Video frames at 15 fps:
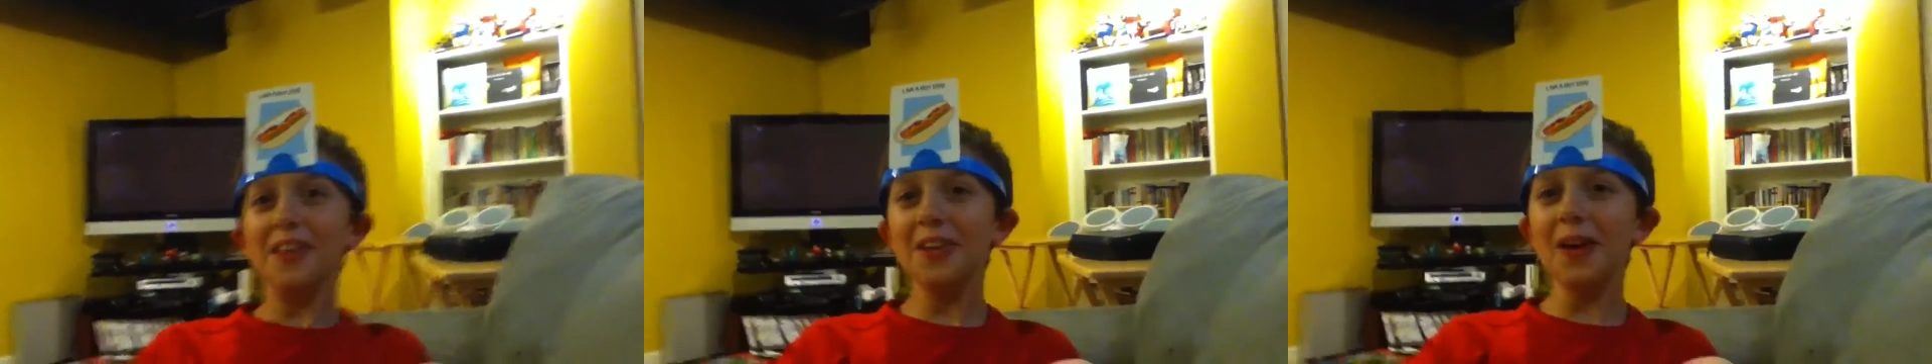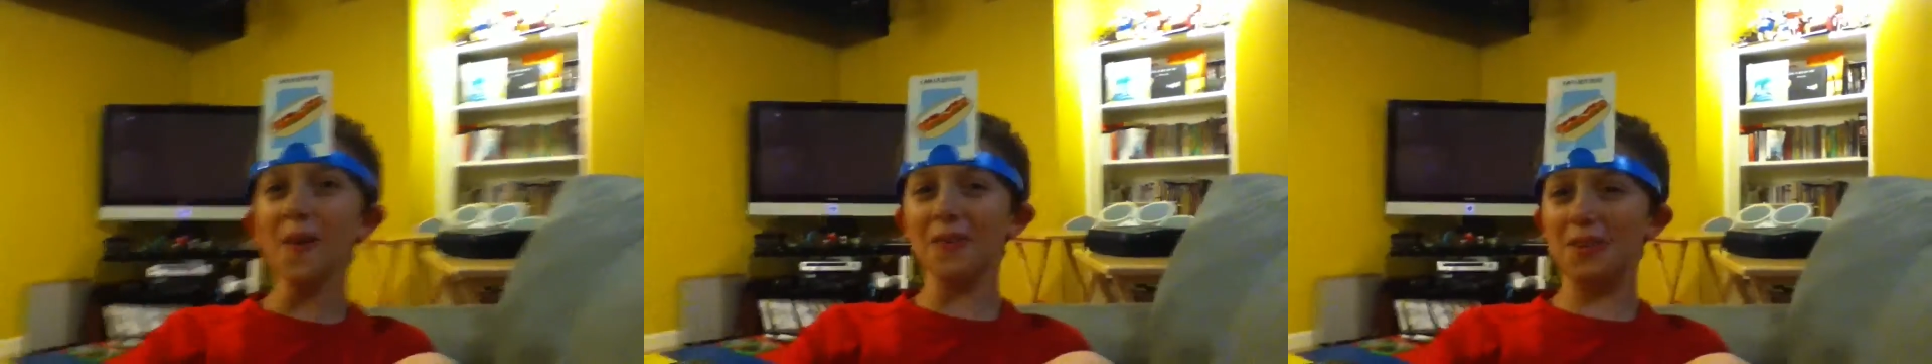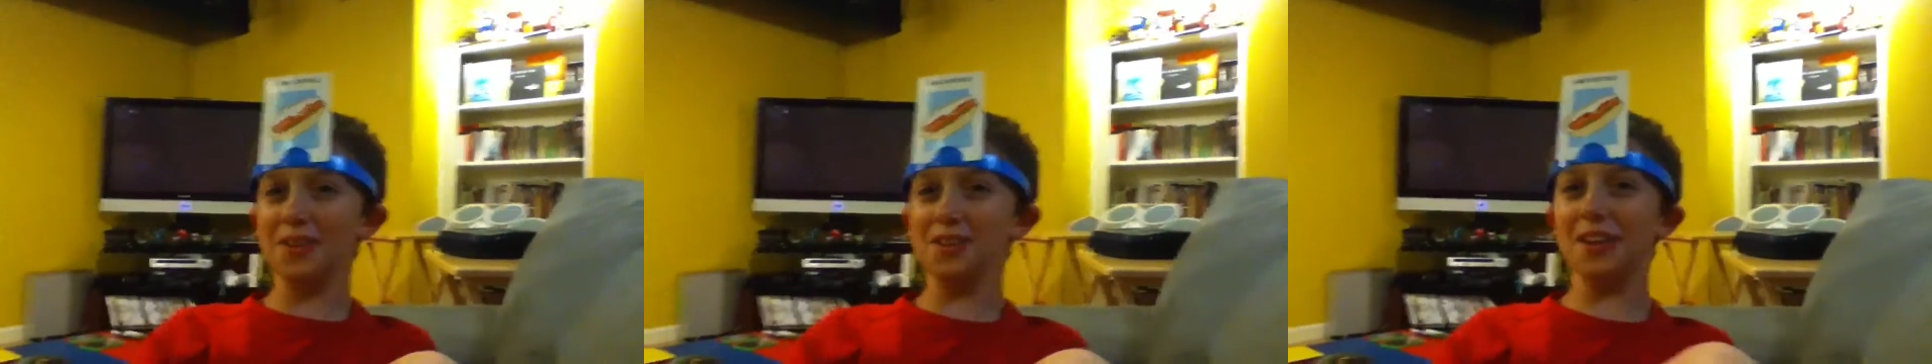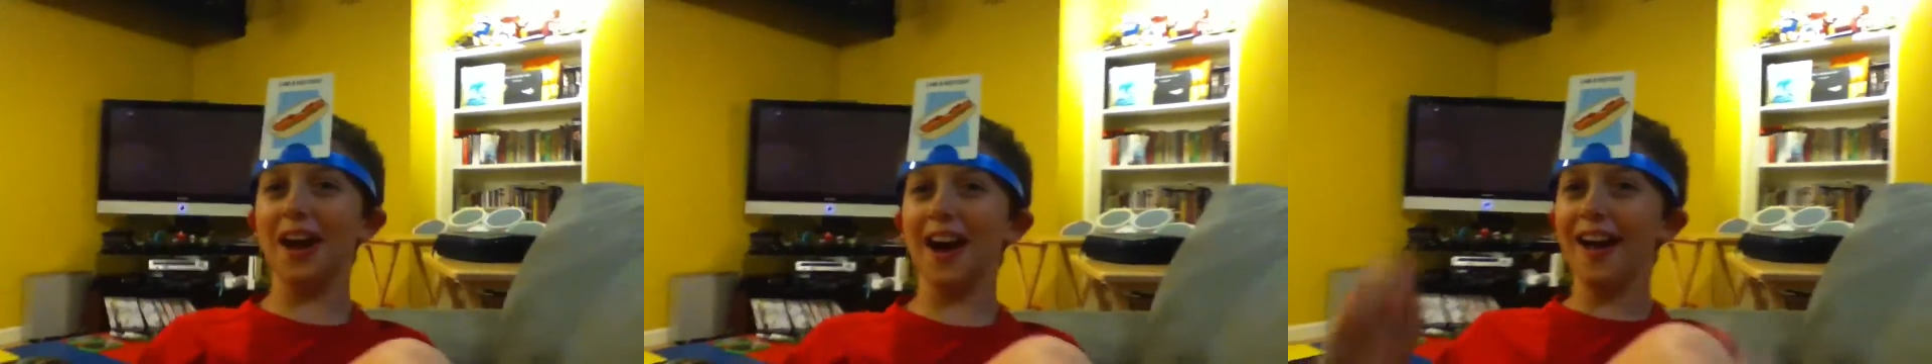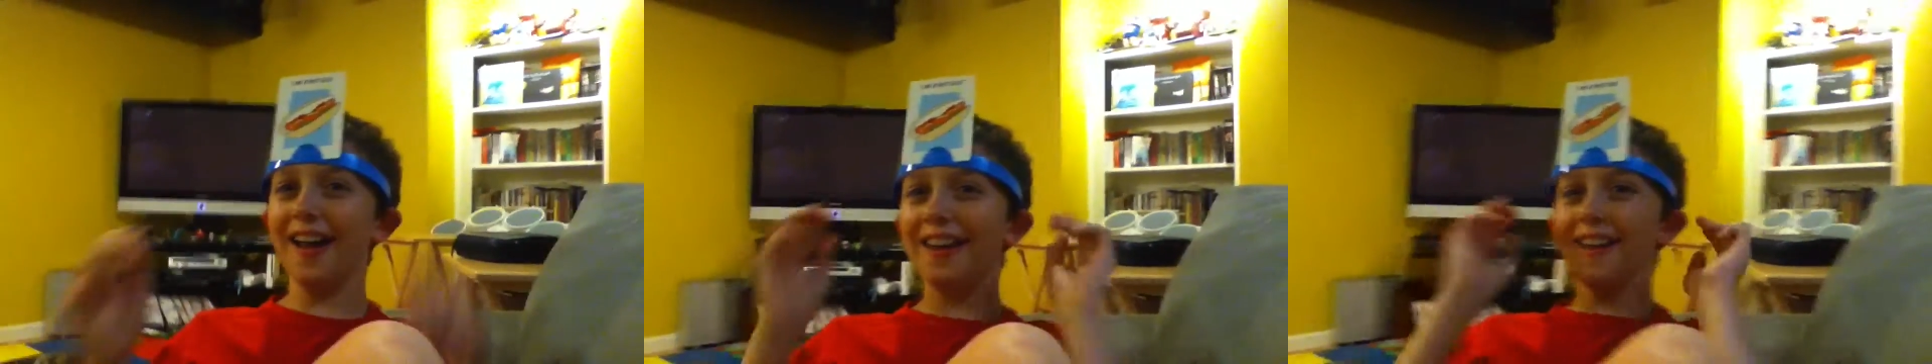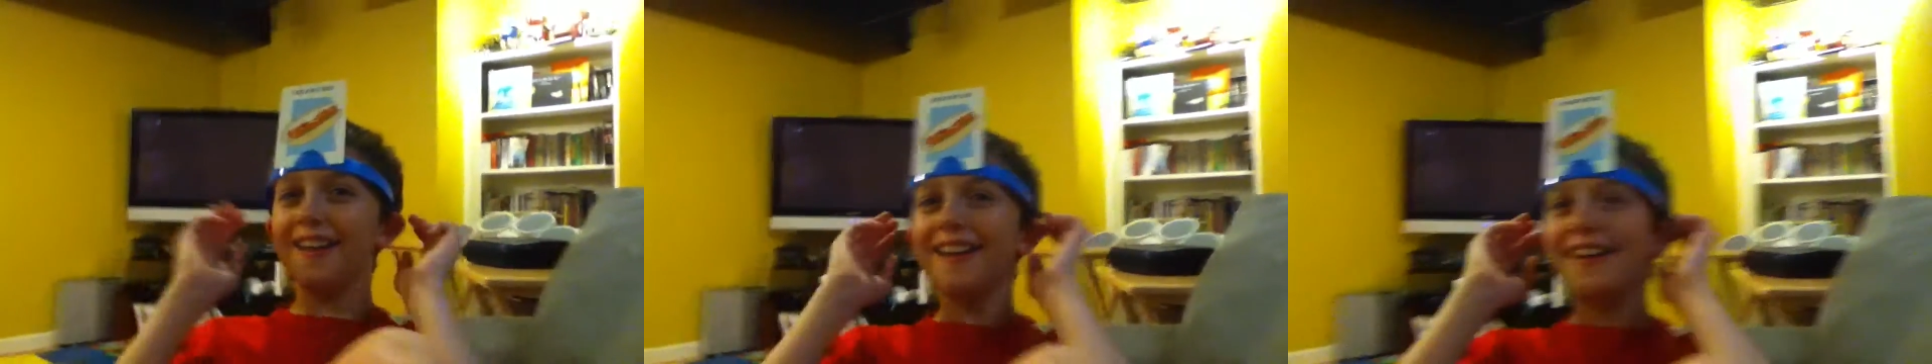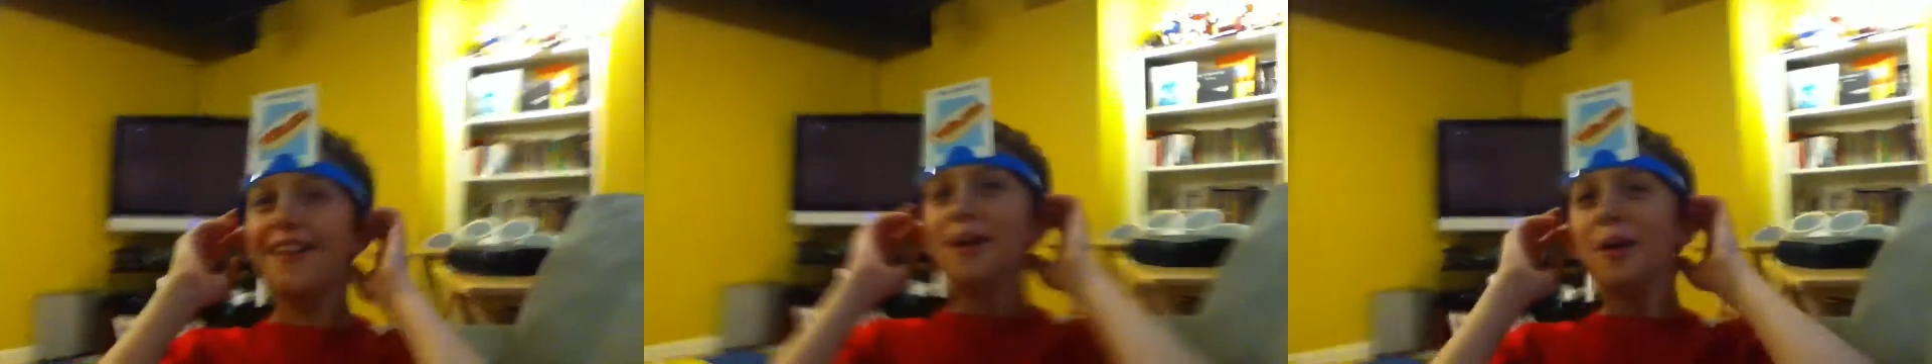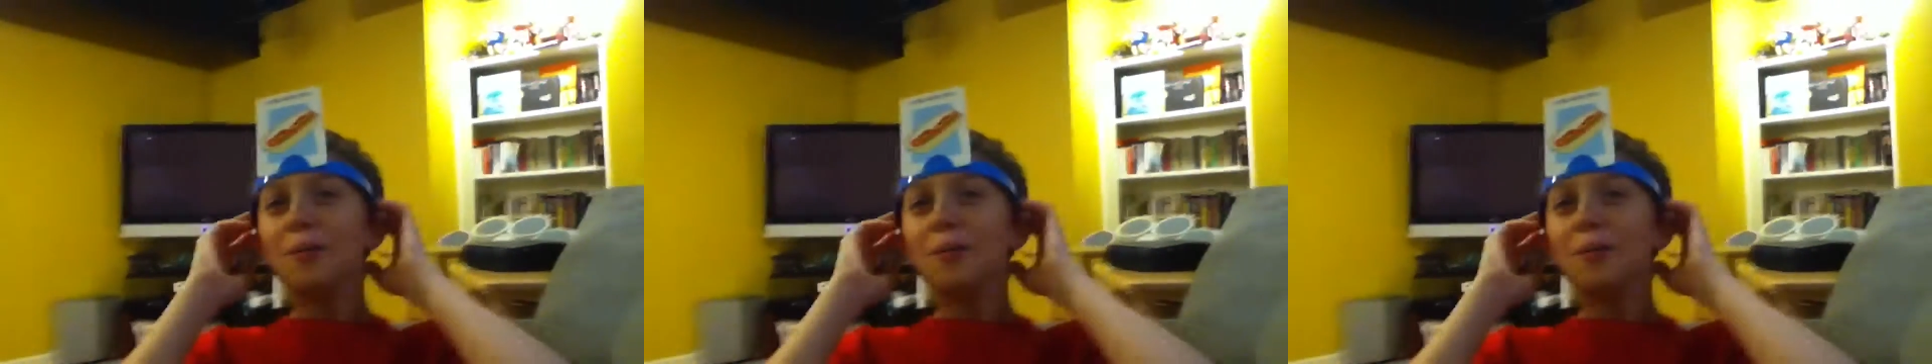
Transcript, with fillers: No, it's not. Yeah, it is.